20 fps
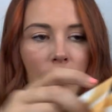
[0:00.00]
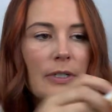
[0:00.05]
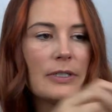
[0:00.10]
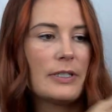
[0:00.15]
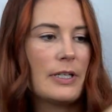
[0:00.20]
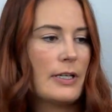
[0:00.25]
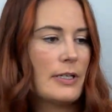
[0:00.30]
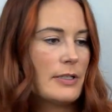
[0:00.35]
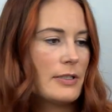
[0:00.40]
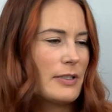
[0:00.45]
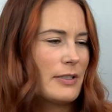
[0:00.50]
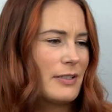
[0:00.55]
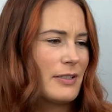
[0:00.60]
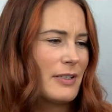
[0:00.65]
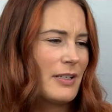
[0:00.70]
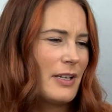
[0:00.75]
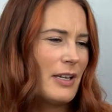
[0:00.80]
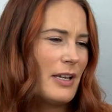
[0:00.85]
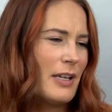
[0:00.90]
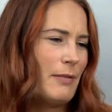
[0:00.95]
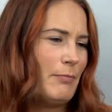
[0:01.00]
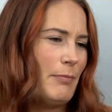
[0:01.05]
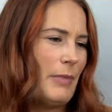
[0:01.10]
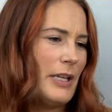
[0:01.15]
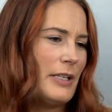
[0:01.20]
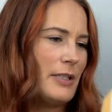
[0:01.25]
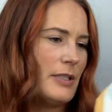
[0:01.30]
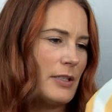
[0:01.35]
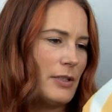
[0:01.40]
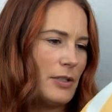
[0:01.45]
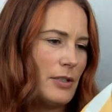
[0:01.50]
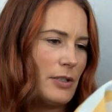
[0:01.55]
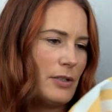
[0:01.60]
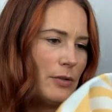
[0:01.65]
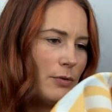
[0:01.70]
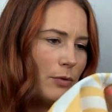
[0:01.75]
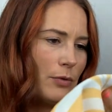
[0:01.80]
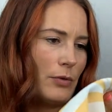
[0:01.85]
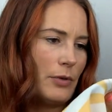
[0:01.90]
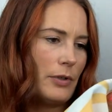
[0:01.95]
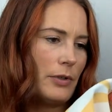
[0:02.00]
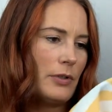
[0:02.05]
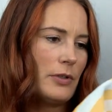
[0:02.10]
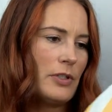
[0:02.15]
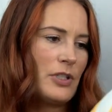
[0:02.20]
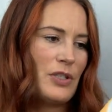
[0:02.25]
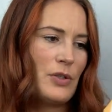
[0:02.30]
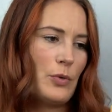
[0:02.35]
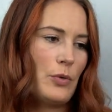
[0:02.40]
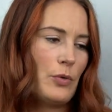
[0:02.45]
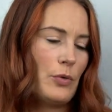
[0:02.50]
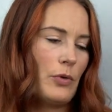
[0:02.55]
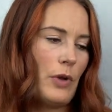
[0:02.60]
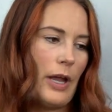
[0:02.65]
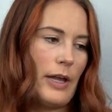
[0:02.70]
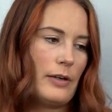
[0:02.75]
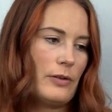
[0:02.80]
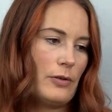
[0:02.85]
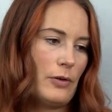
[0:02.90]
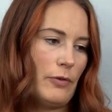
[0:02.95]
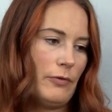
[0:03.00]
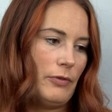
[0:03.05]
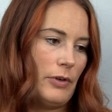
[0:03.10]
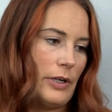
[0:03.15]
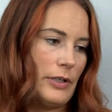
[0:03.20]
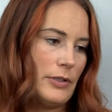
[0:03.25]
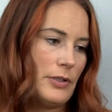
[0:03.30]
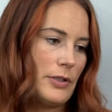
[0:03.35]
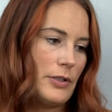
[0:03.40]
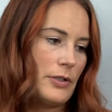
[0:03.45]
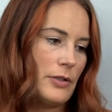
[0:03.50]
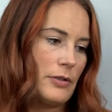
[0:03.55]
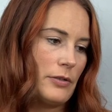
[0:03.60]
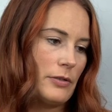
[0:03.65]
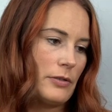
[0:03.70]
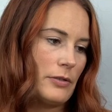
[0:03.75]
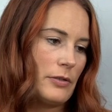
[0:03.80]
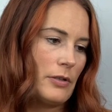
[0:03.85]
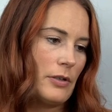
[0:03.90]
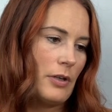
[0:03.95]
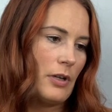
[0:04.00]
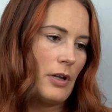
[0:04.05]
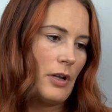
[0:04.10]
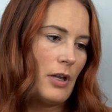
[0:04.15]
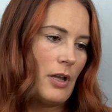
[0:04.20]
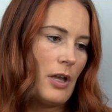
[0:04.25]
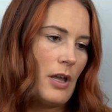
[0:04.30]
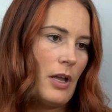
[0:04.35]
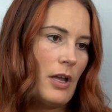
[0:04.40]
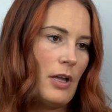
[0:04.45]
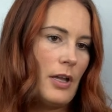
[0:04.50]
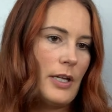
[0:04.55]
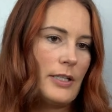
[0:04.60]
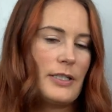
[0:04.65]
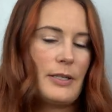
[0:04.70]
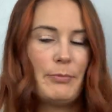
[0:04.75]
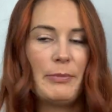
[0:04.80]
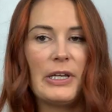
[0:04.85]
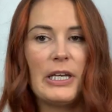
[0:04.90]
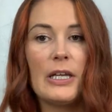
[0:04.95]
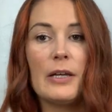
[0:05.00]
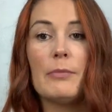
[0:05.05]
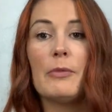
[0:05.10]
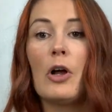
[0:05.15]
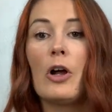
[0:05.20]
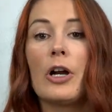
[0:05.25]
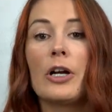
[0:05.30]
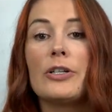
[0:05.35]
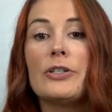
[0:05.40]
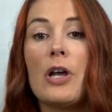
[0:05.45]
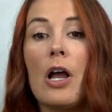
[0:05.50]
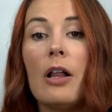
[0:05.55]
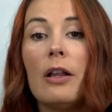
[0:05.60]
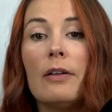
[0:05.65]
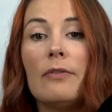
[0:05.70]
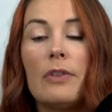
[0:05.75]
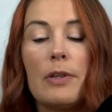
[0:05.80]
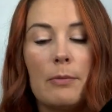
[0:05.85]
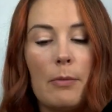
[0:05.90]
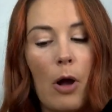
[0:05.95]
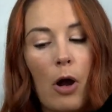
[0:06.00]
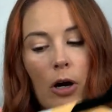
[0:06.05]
what it says? Maison de Sueur. I don't know French. It's a medium large. All of them